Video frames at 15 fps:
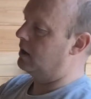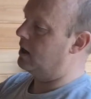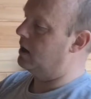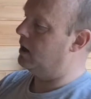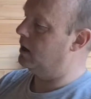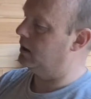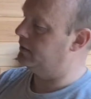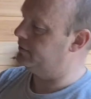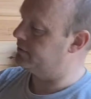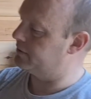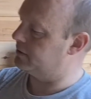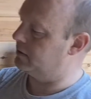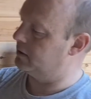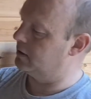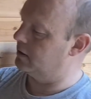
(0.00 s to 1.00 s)
and
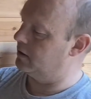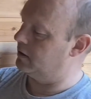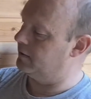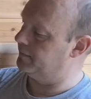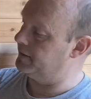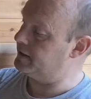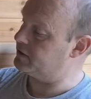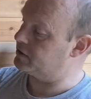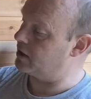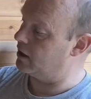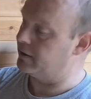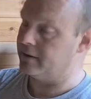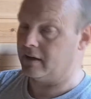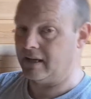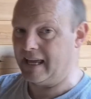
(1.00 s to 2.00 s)
this
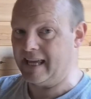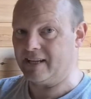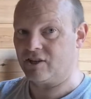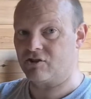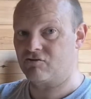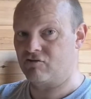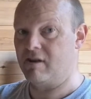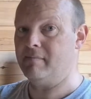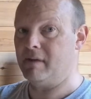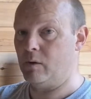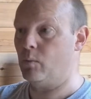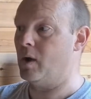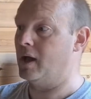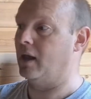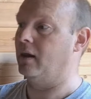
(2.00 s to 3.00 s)
done extremely
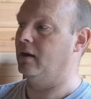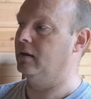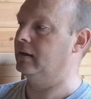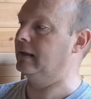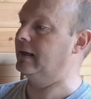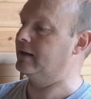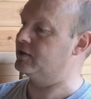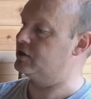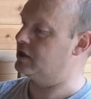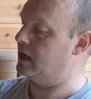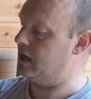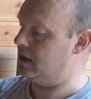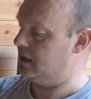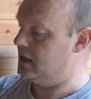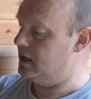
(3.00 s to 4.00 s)
well last
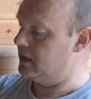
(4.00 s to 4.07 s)
year.